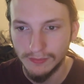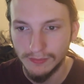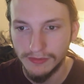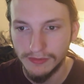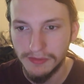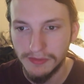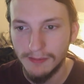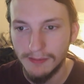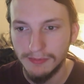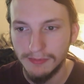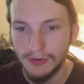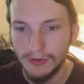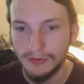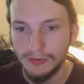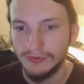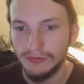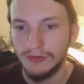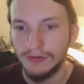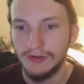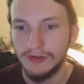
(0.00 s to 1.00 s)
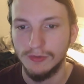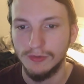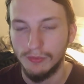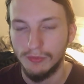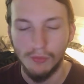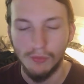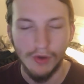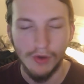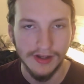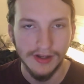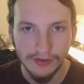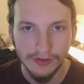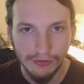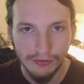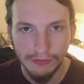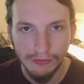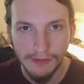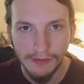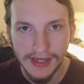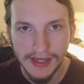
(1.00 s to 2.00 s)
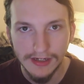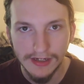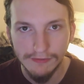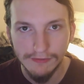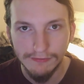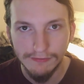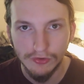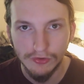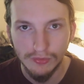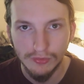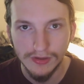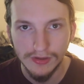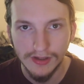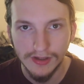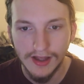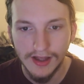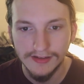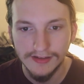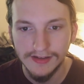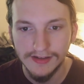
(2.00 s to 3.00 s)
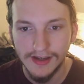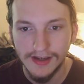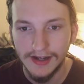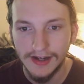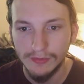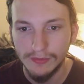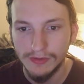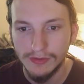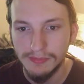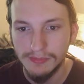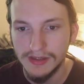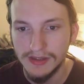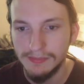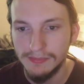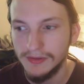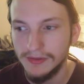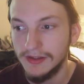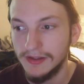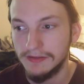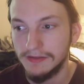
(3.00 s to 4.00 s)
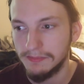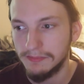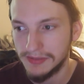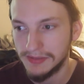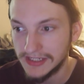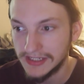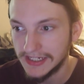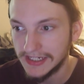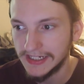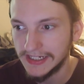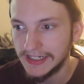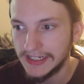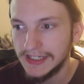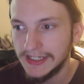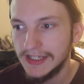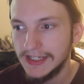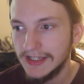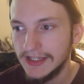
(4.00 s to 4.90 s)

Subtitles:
with pop culture and with wanting to remain in virtual contact with people and being,